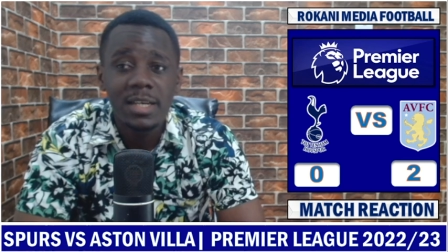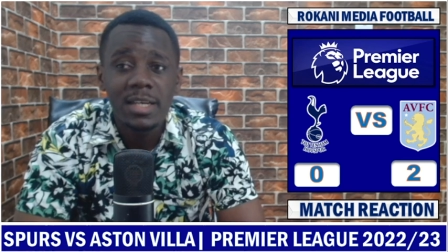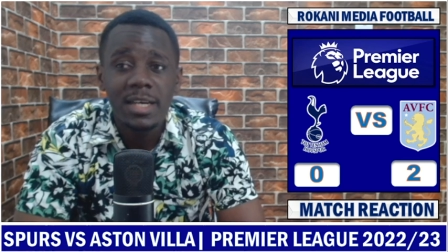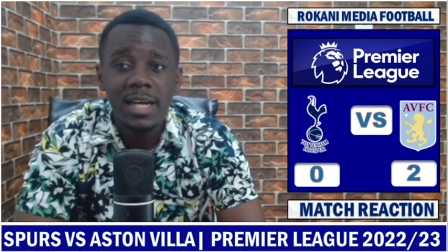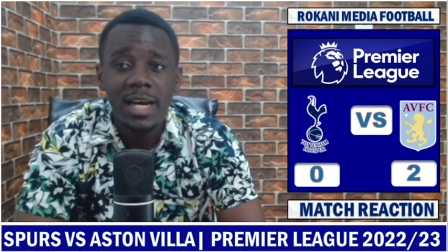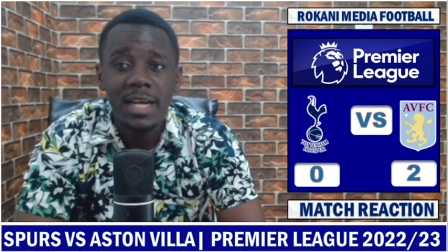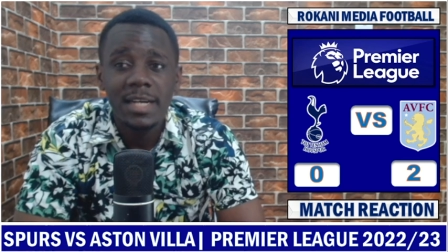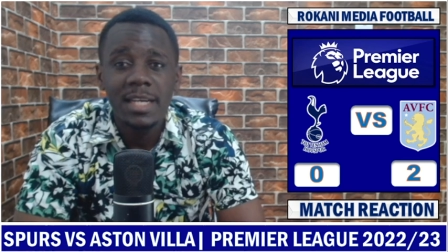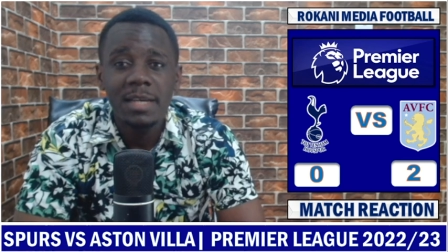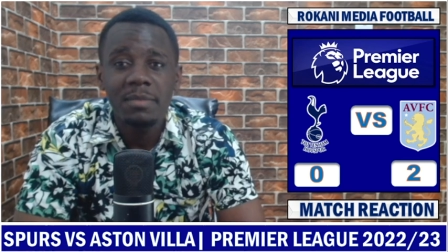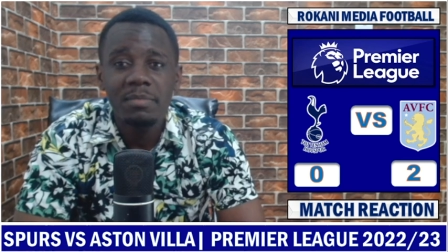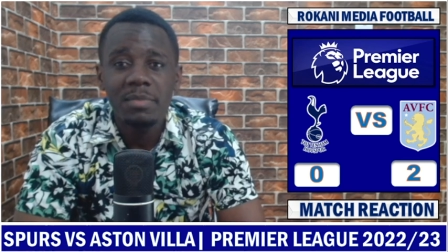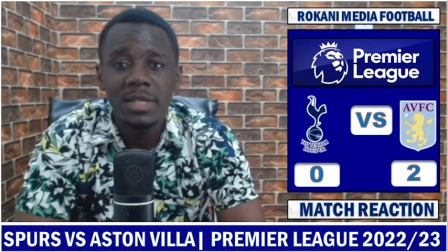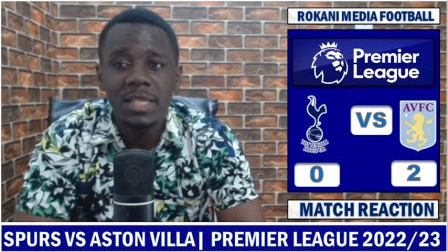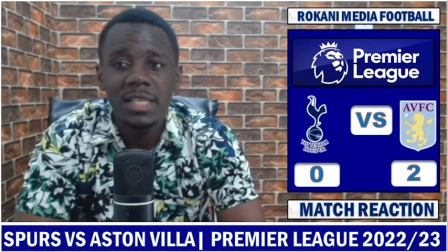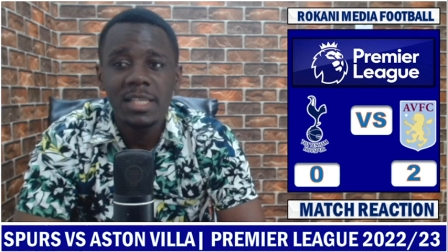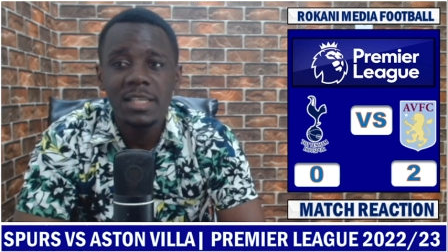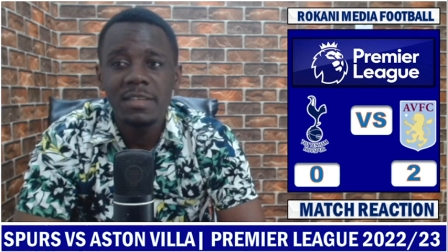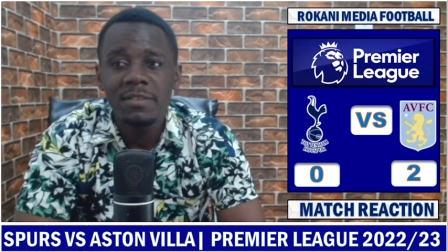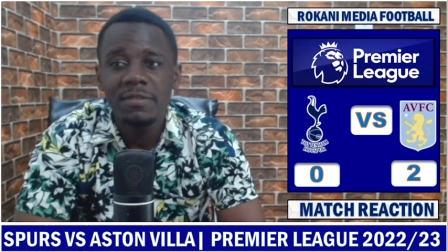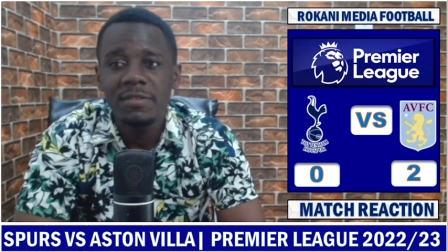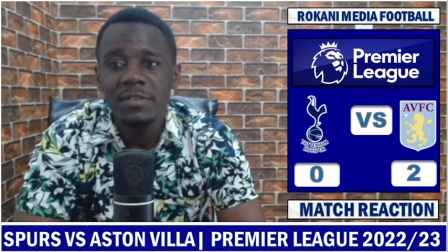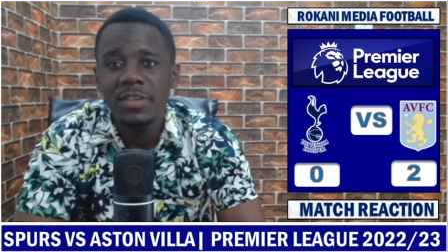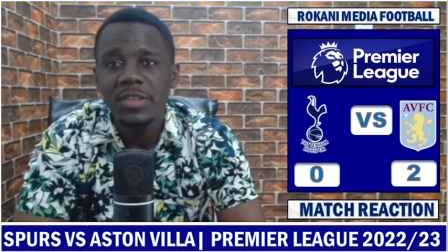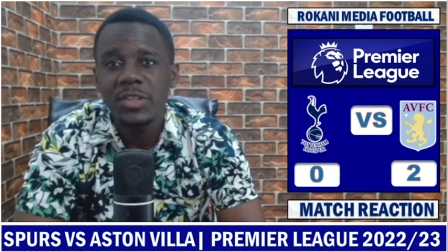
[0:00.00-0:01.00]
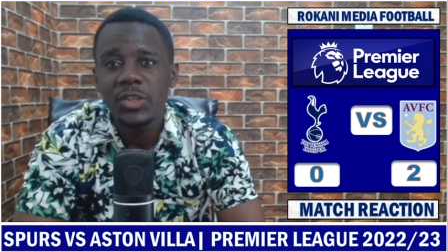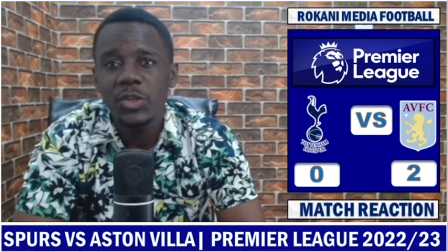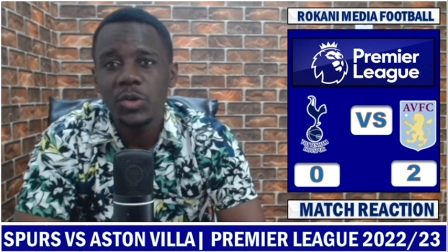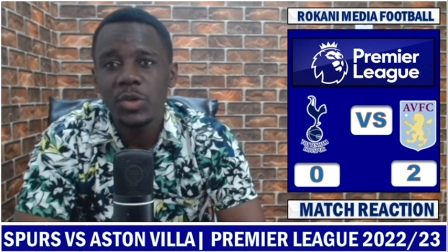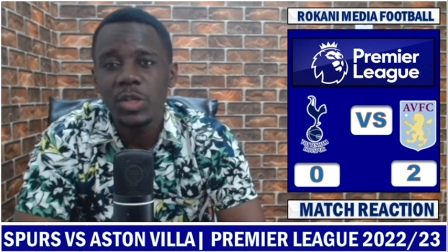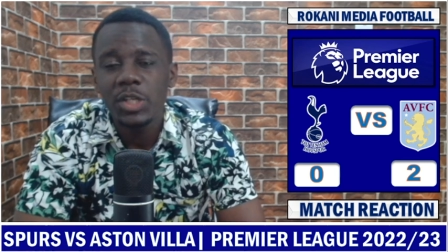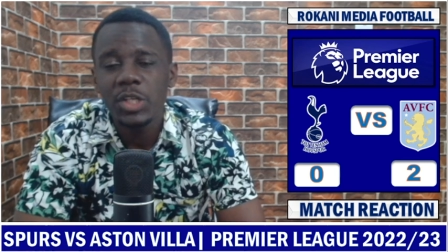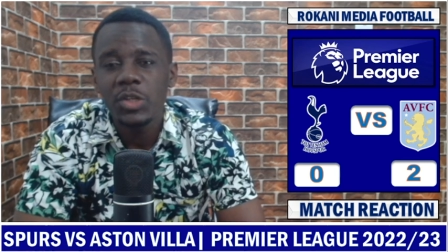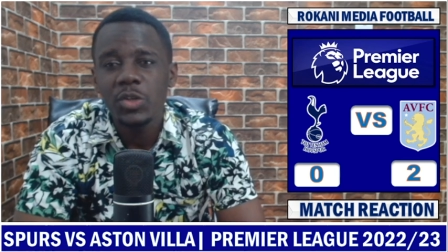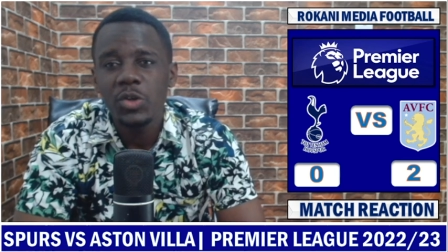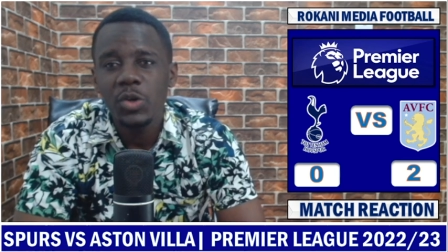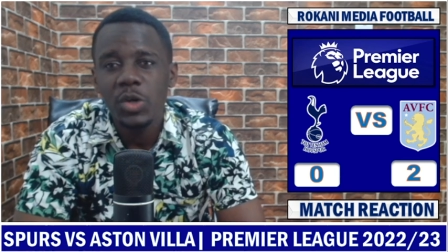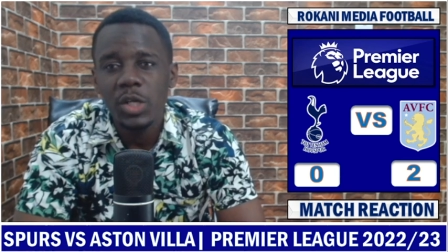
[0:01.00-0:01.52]
And I believe the
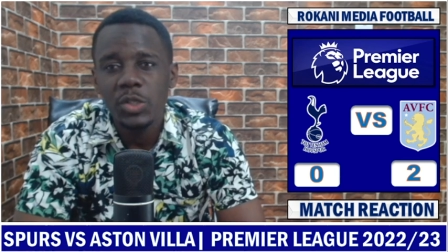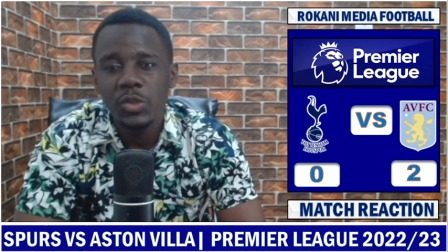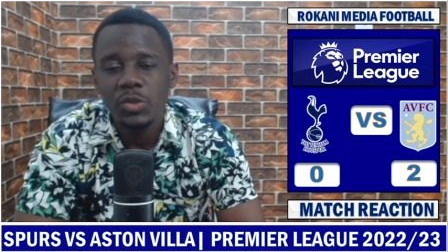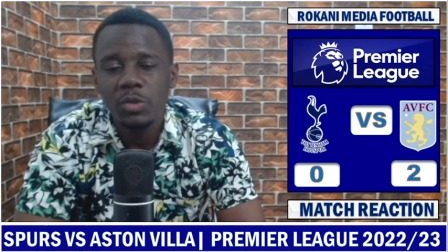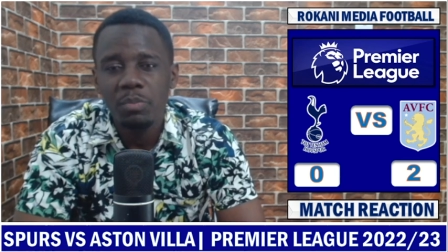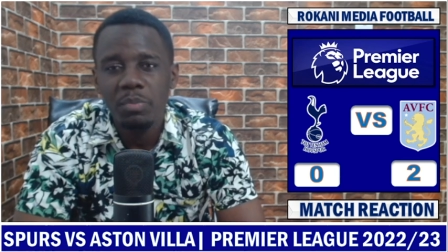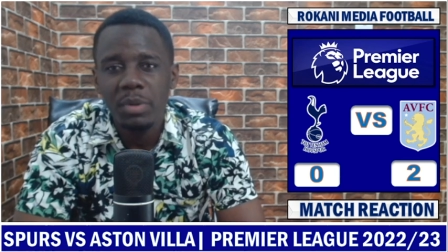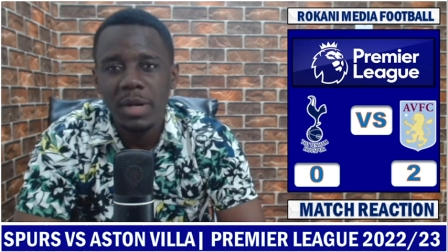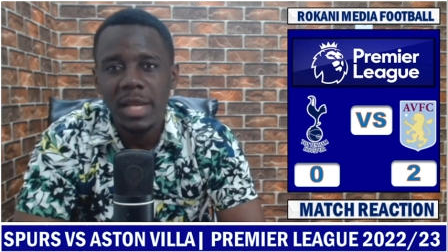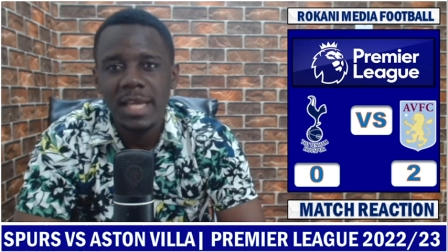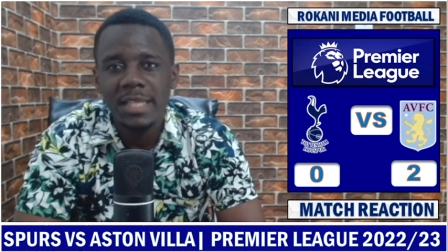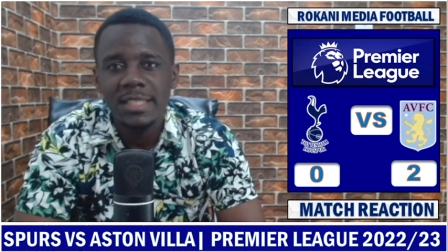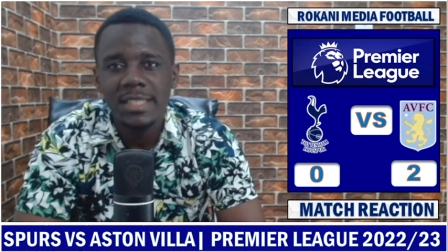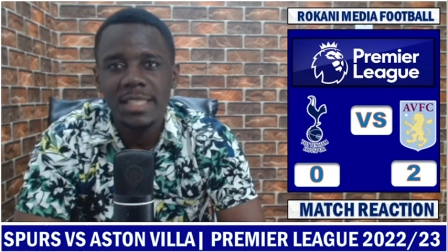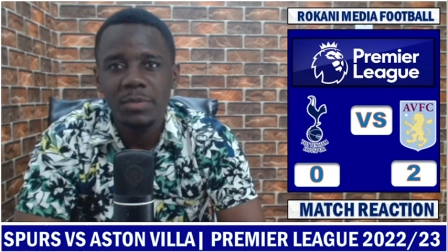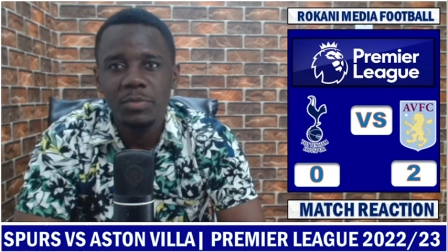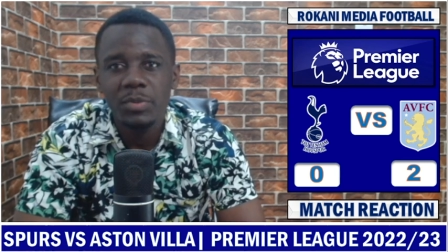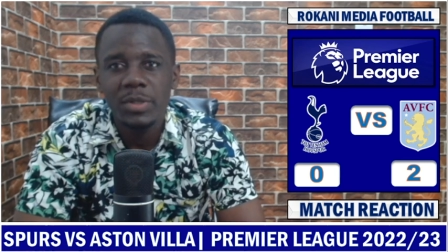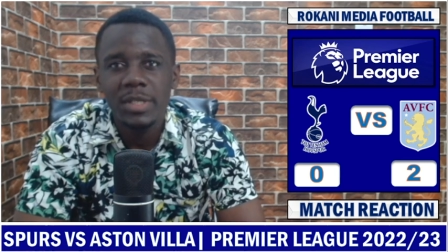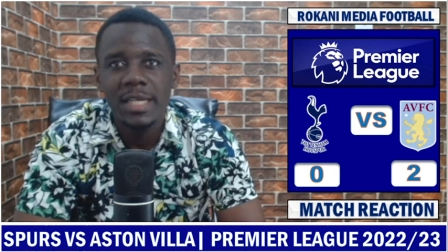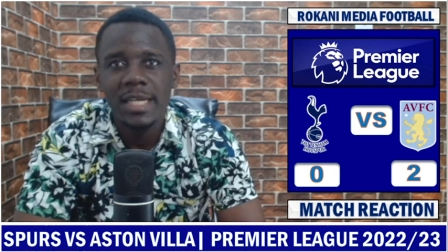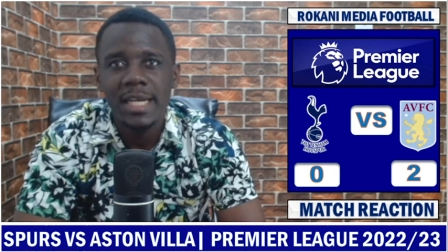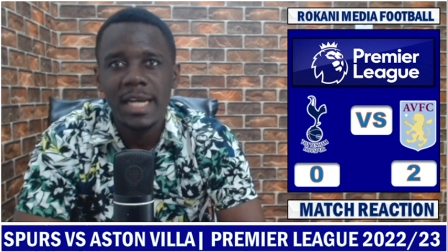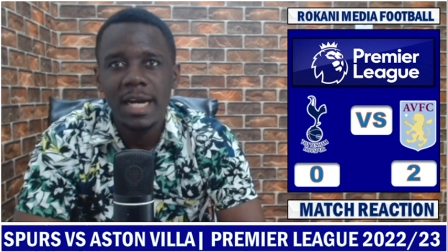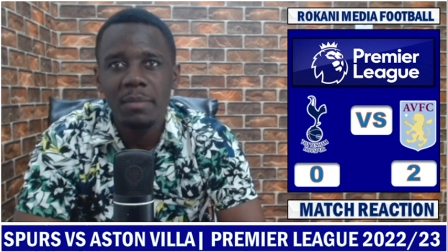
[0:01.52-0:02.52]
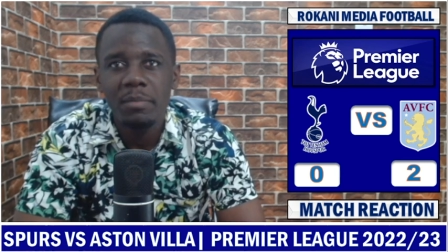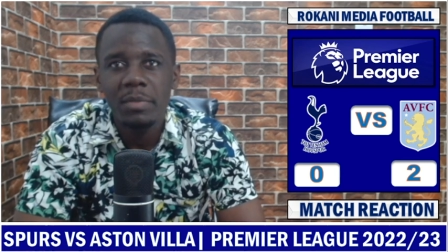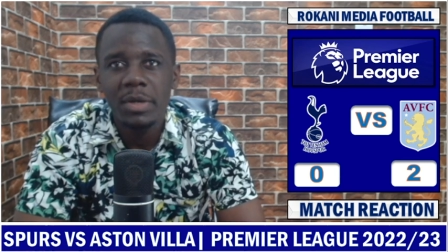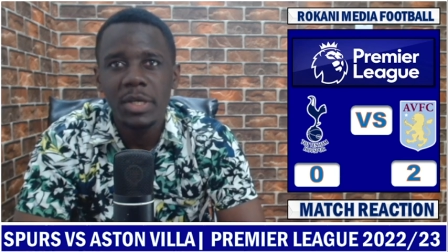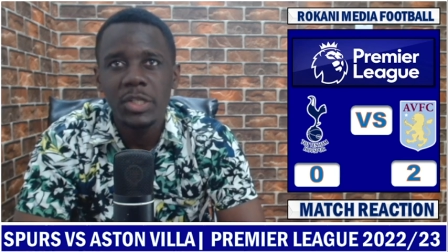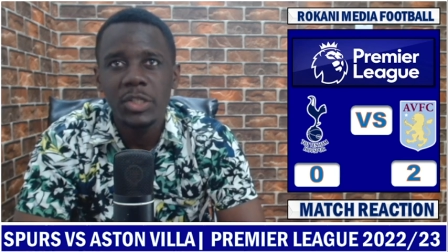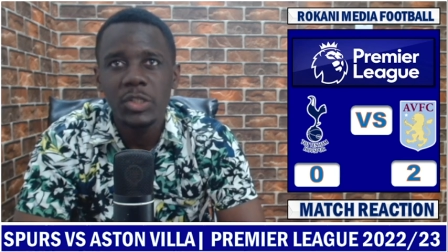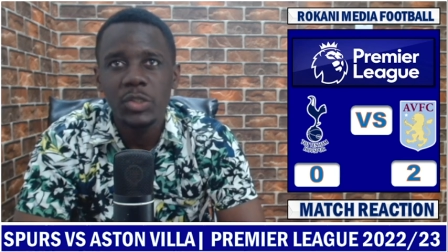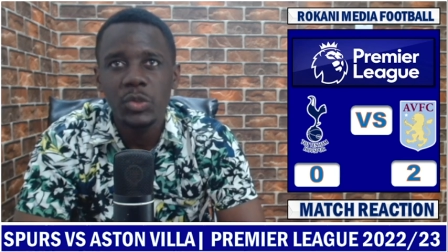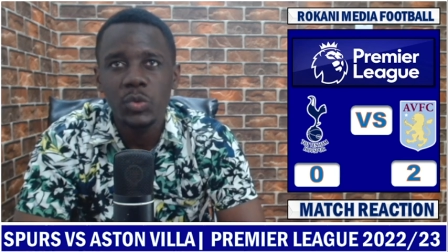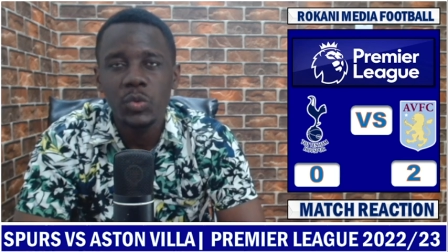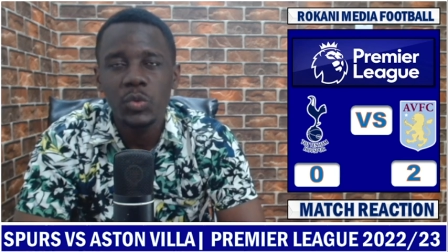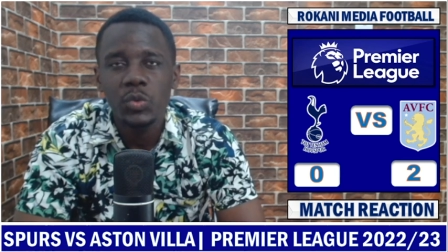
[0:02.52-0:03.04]
only Newcastle players that really come
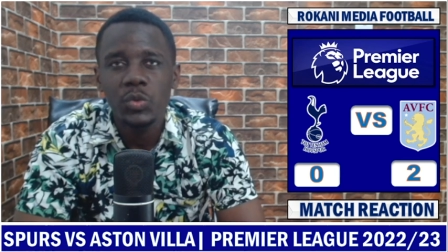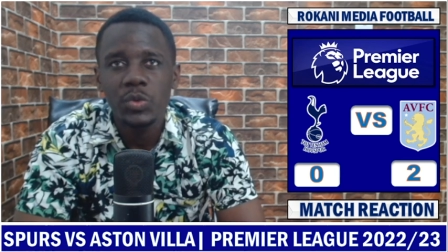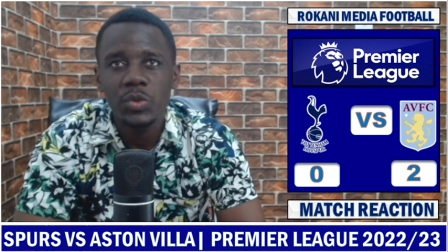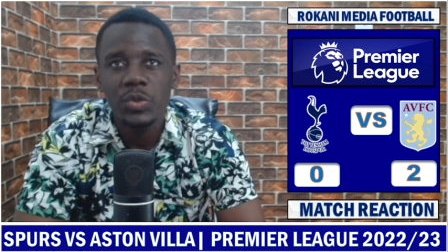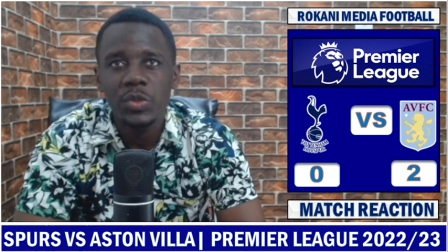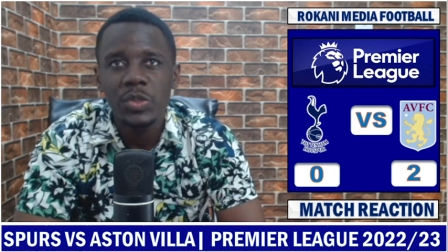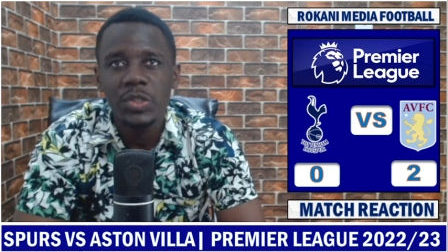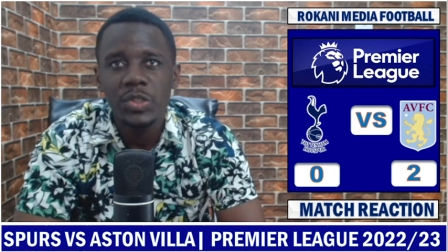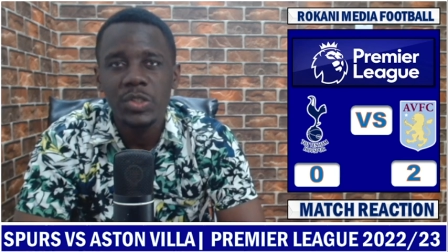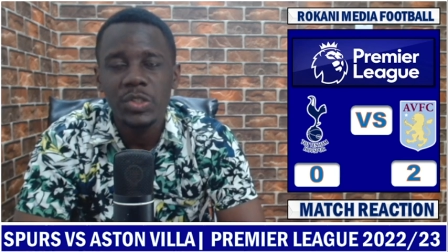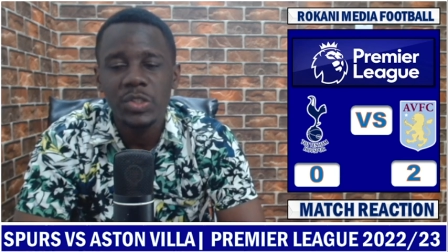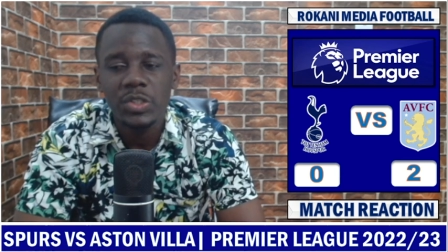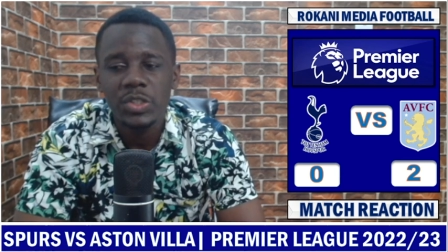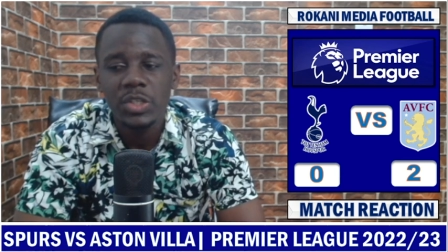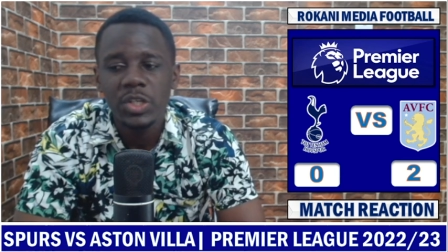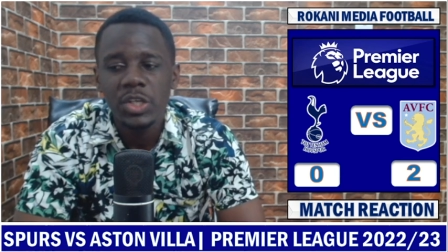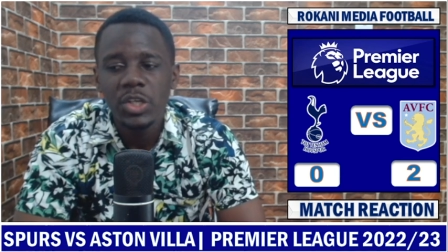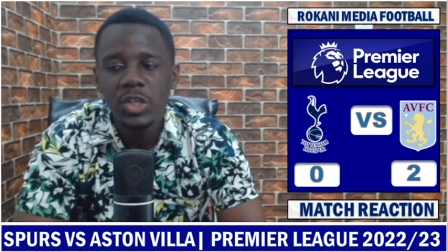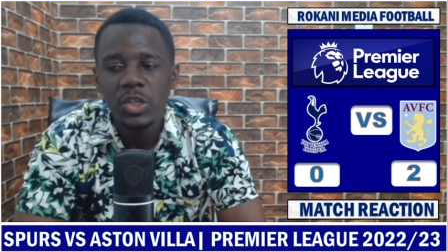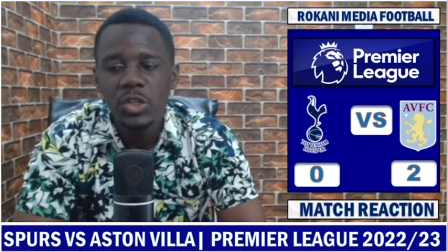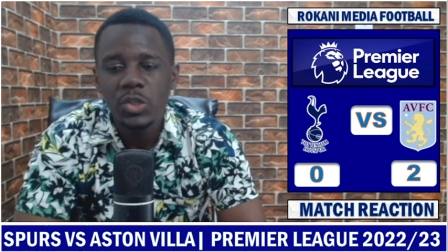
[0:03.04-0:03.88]
into this